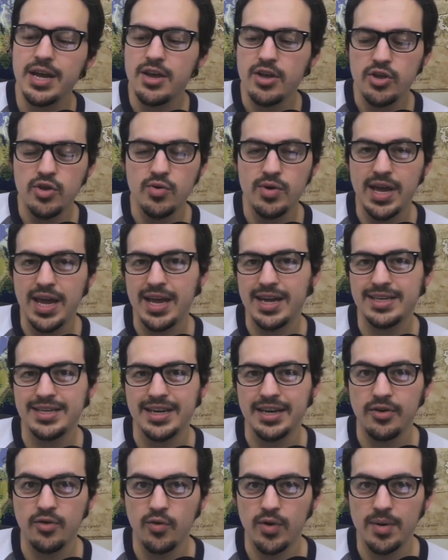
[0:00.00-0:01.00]
you can't
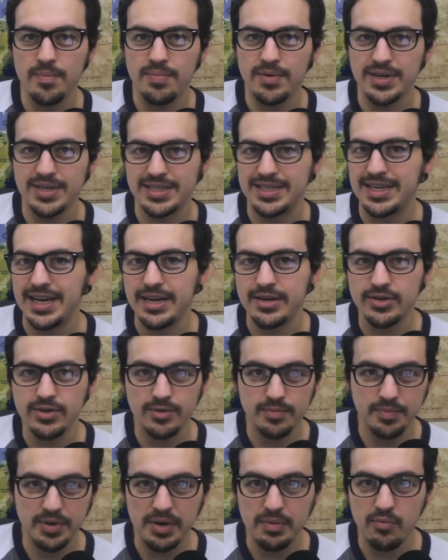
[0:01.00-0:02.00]
equip a
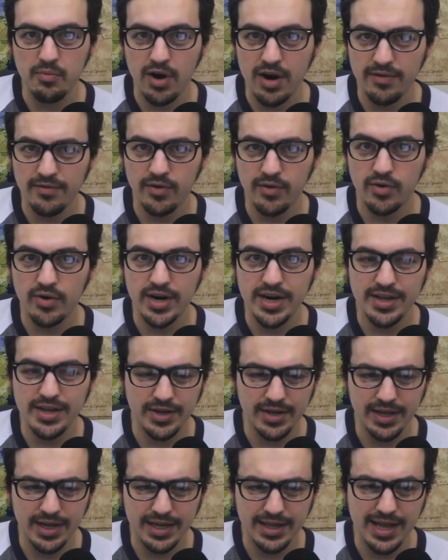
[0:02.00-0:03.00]
standard beam rifle or
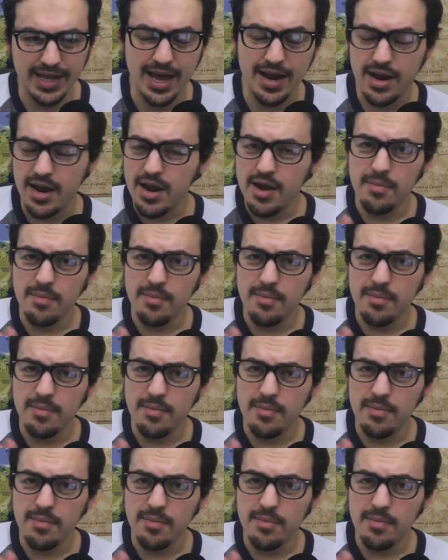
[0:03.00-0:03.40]
anything like that,